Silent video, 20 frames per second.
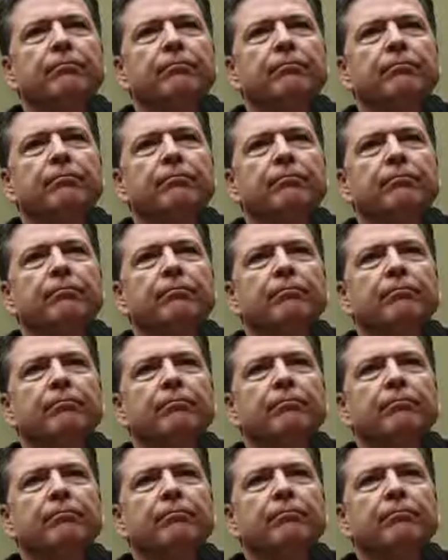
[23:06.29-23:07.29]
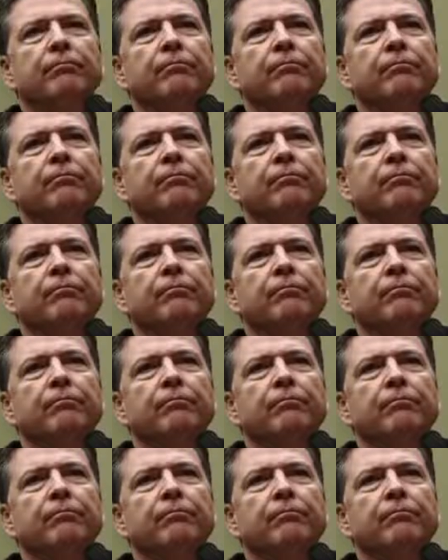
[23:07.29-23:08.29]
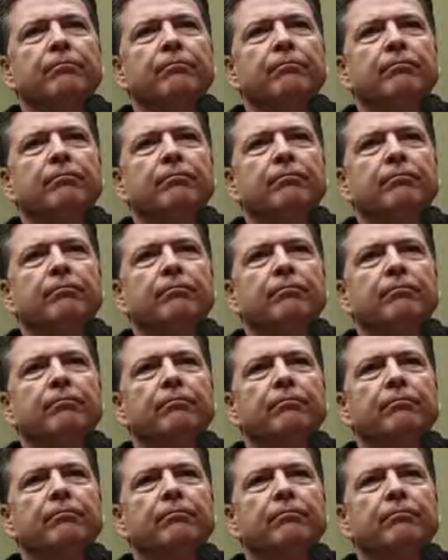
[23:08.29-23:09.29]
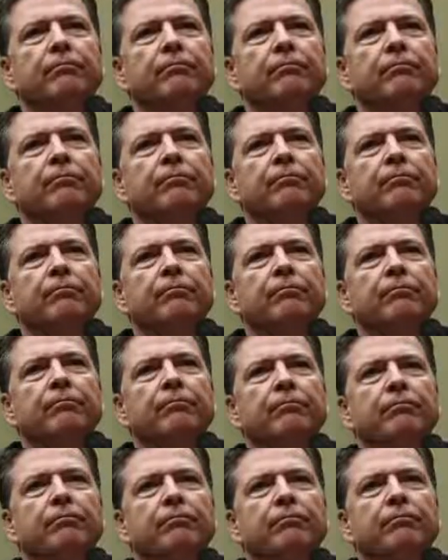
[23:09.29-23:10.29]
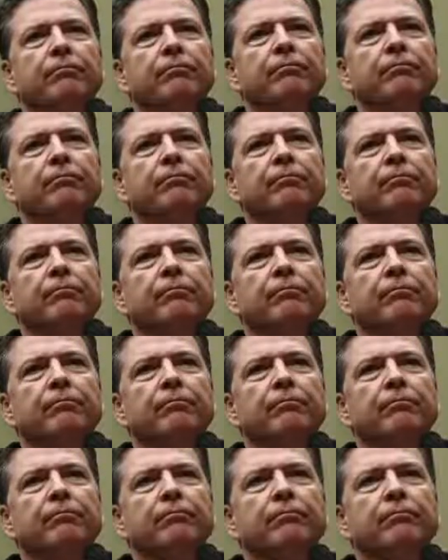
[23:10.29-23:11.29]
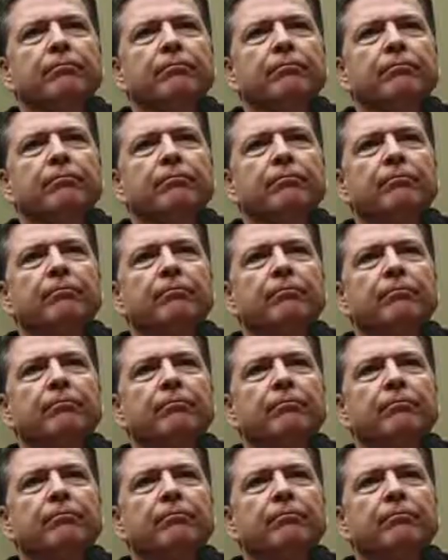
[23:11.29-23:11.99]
(silent)